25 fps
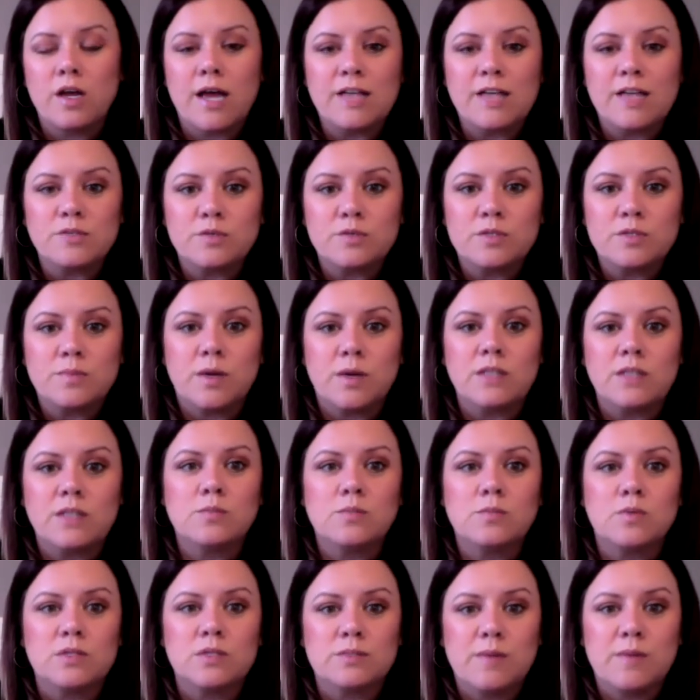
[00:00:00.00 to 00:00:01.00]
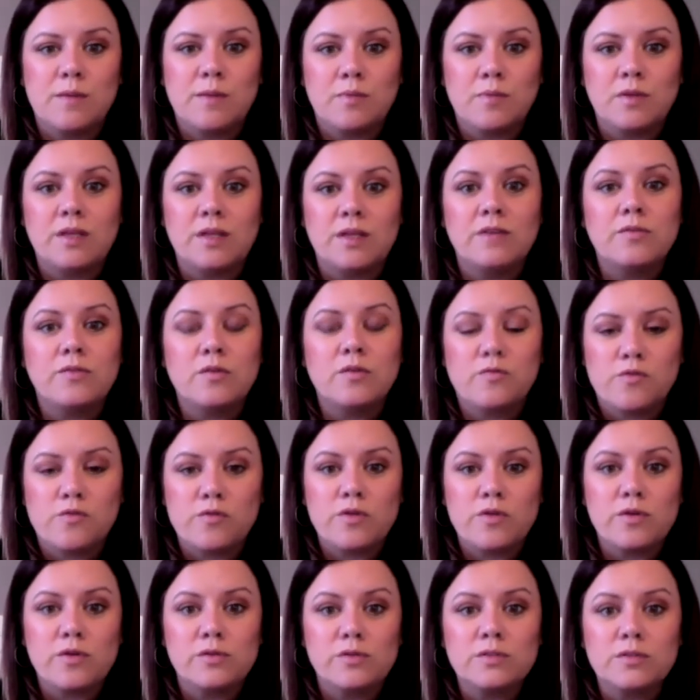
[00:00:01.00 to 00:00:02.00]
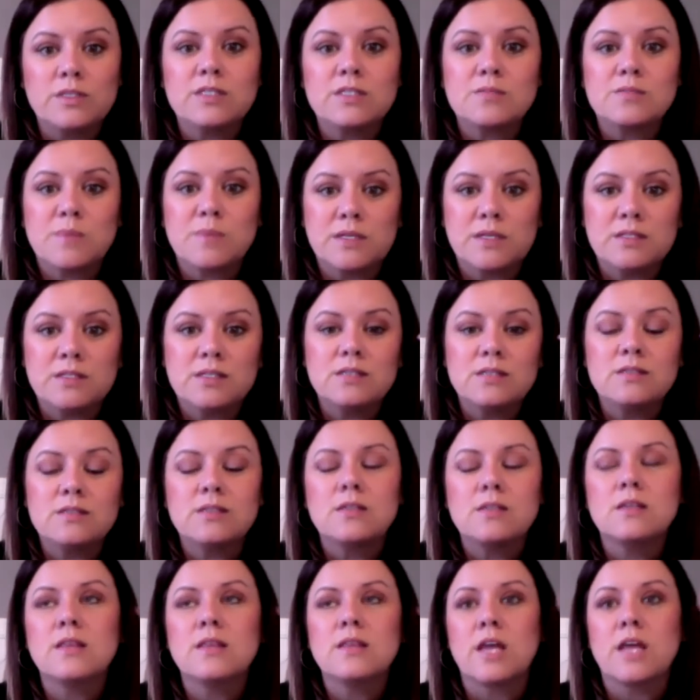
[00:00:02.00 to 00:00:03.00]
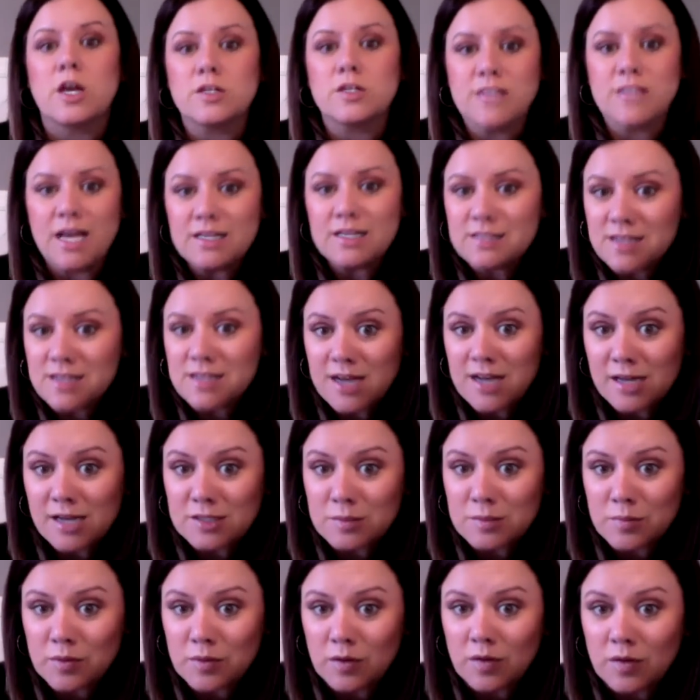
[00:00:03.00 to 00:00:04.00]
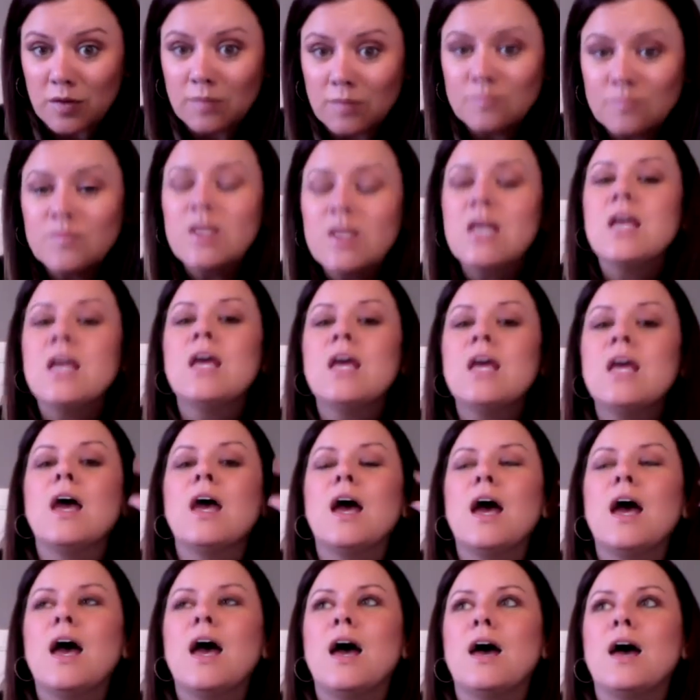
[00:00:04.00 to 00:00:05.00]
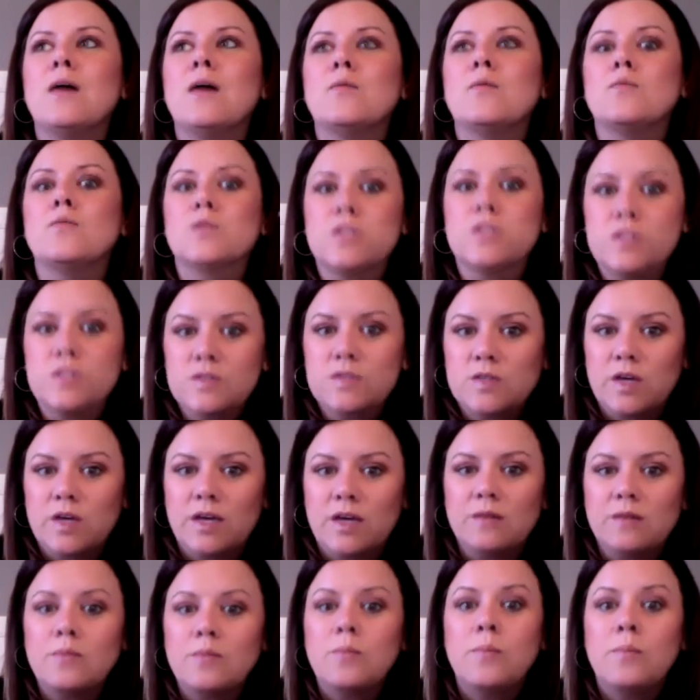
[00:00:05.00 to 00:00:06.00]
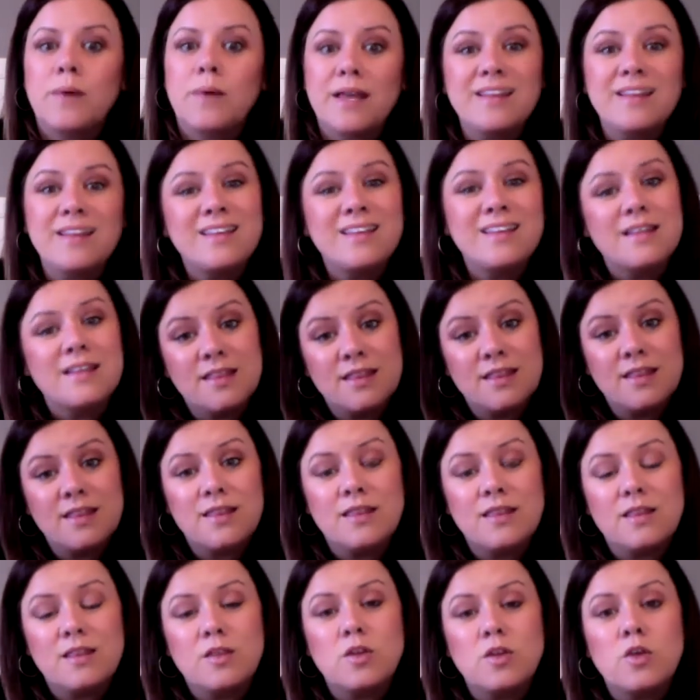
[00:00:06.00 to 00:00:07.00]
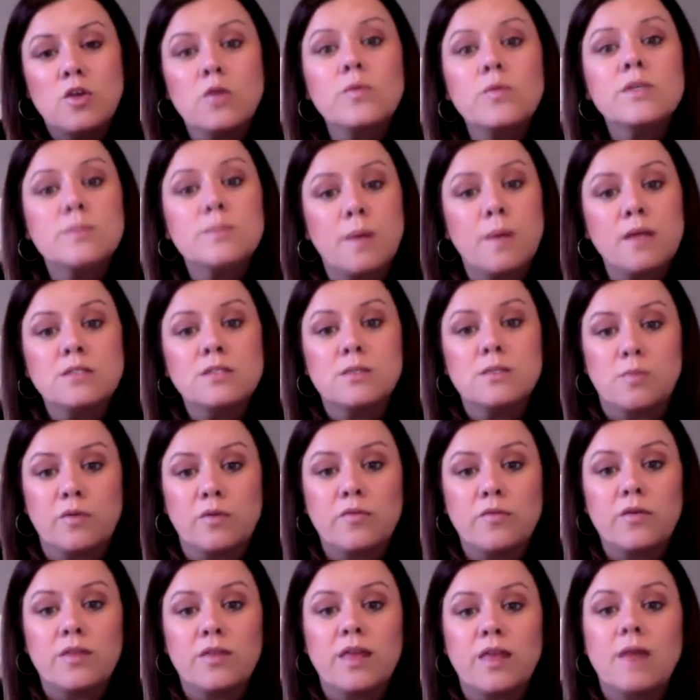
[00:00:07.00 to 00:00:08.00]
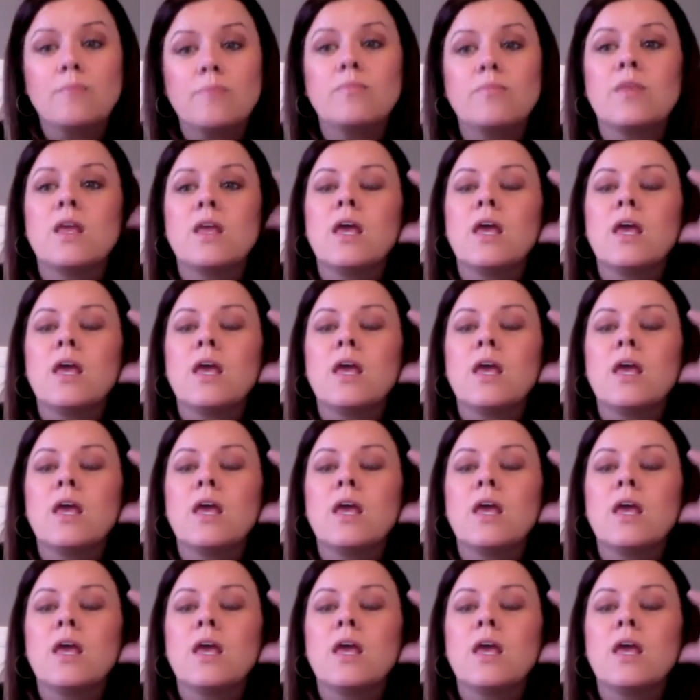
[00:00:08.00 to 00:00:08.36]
as responsible as Maple Leaf for those expenses. They are tax deductible, which is good, but you're responsible for them.